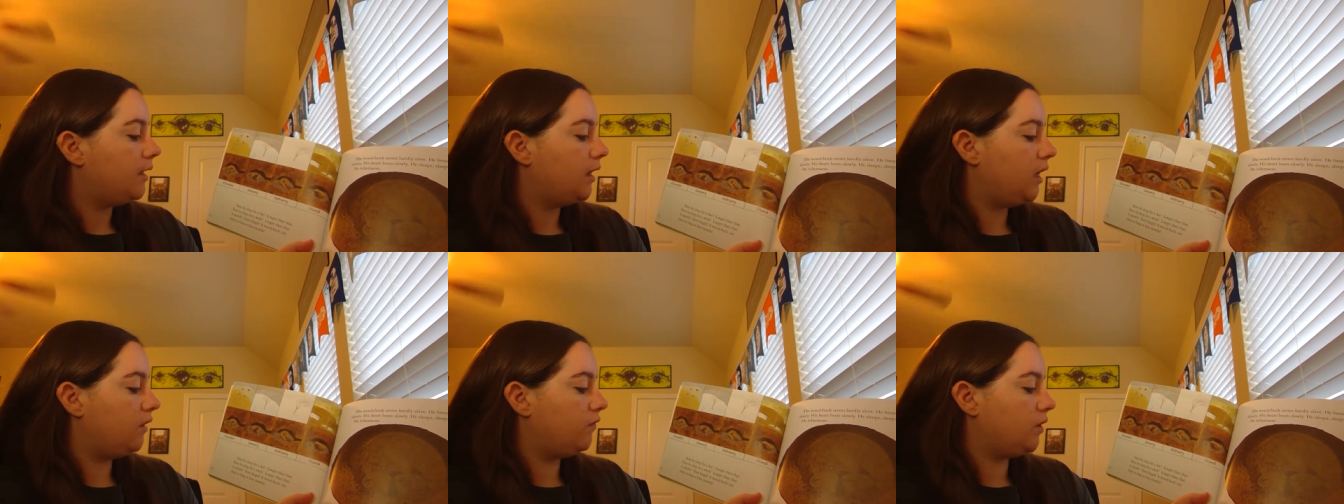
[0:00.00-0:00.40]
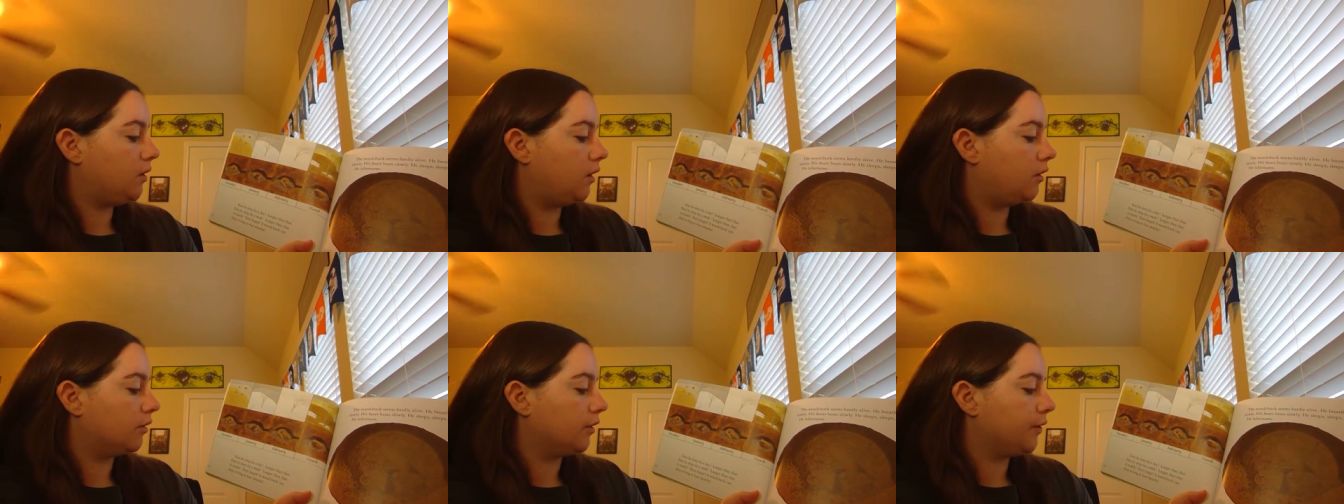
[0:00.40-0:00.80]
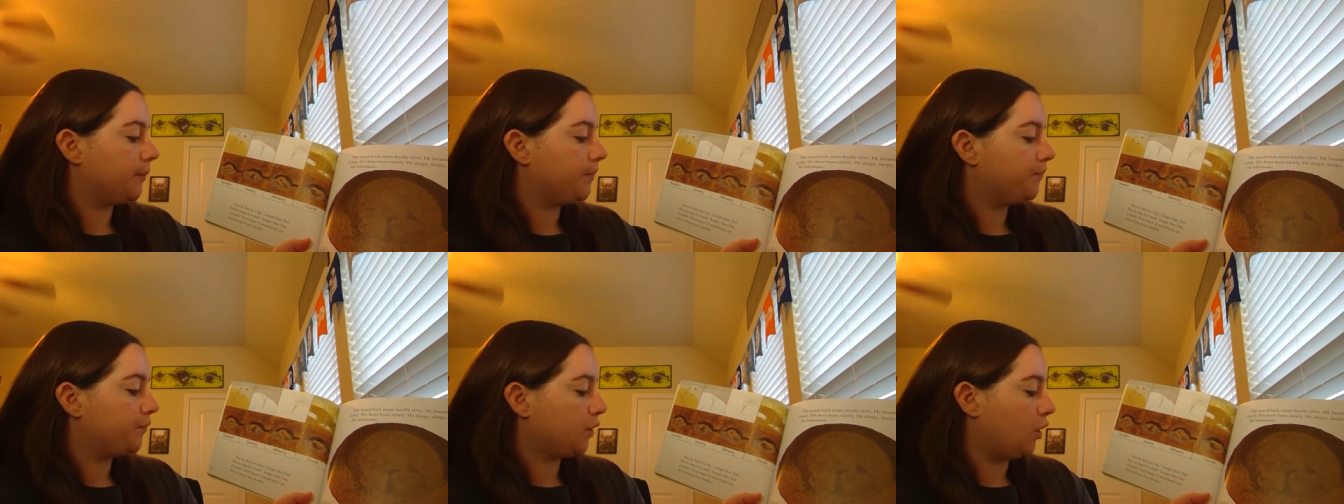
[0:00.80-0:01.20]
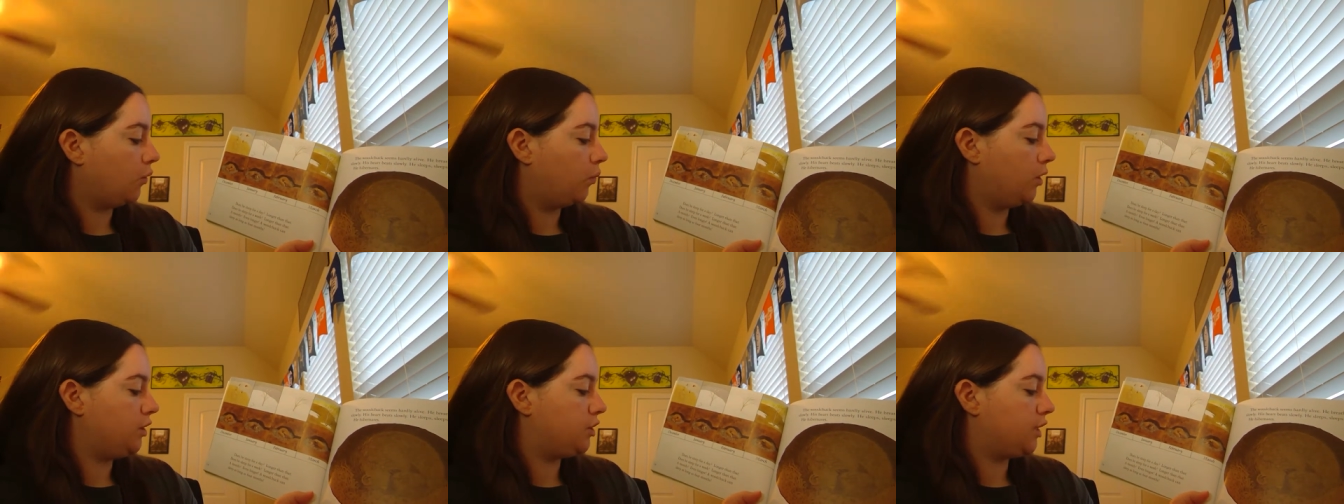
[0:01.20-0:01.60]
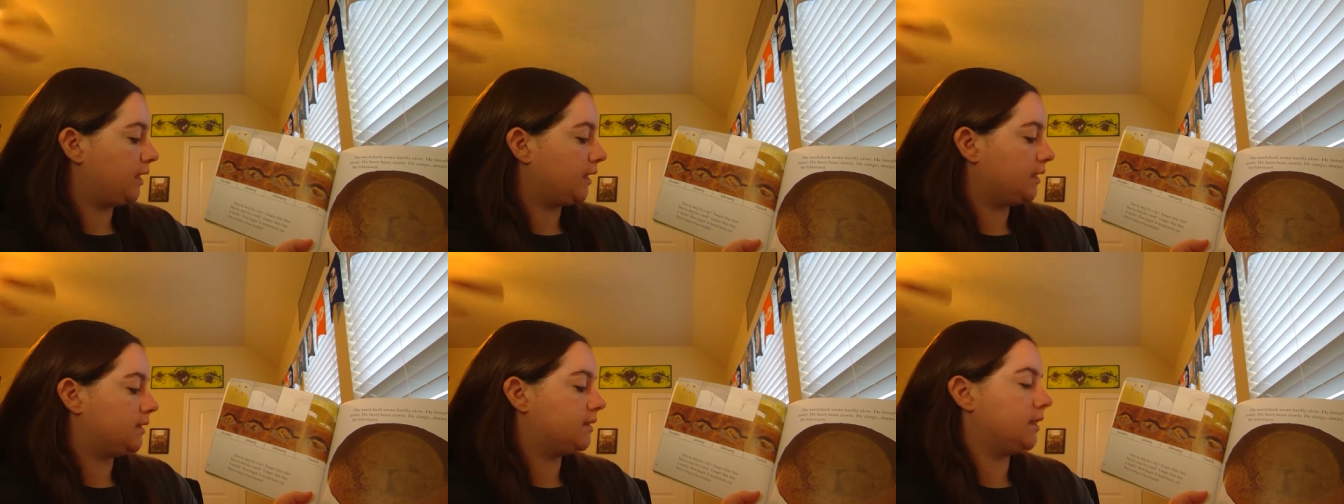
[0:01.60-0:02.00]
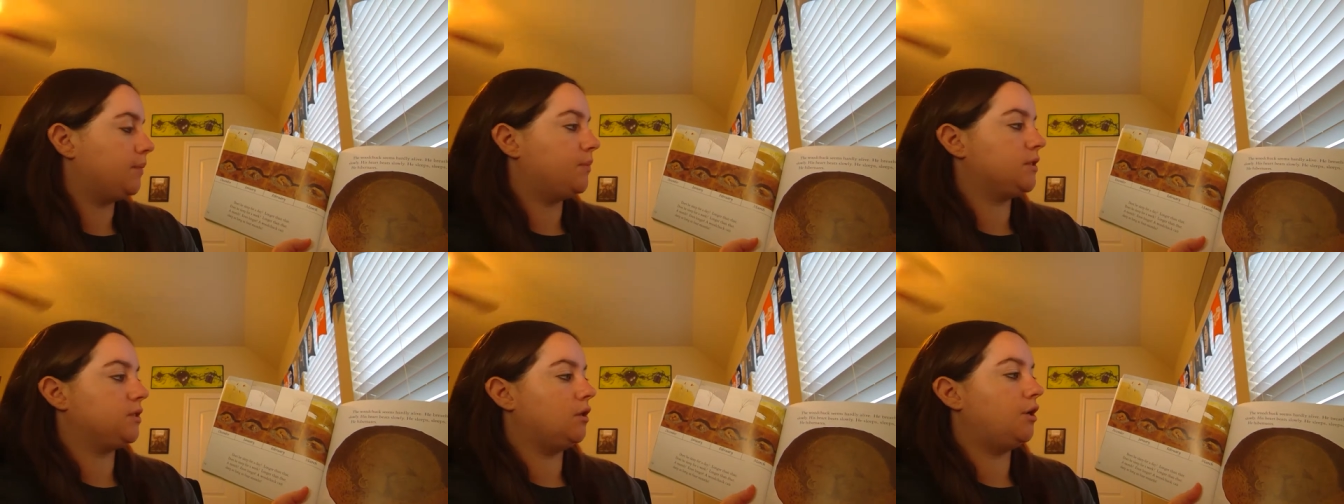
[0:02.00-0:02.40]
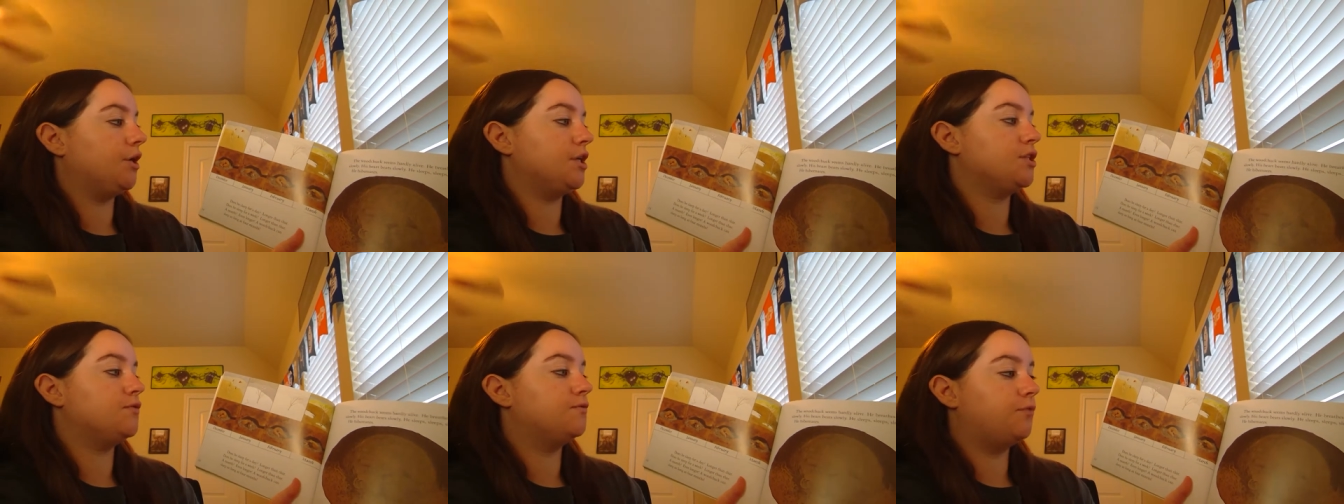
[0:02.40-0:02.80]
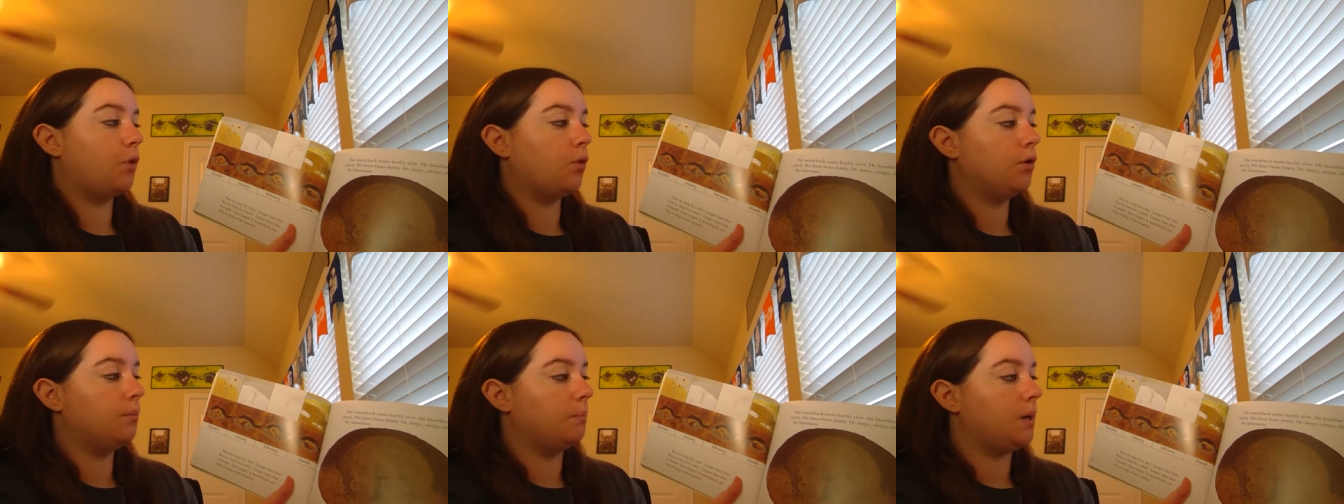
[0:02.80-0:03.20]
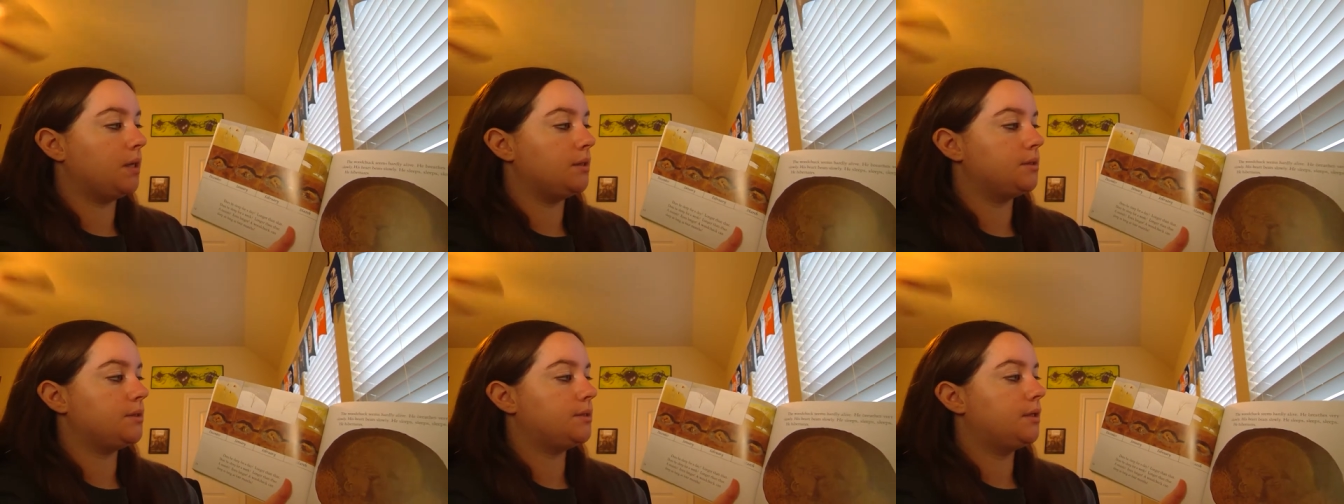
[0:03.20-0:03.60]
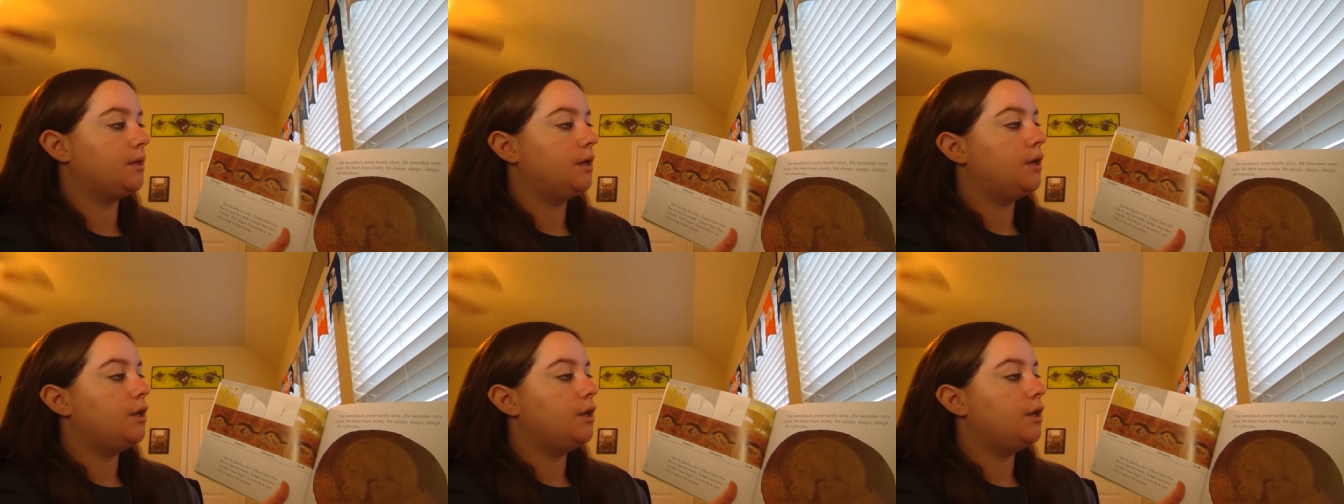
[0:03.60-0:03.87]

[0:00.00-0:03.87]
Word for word: Even longer. A woodchuck can sleep as long as four months.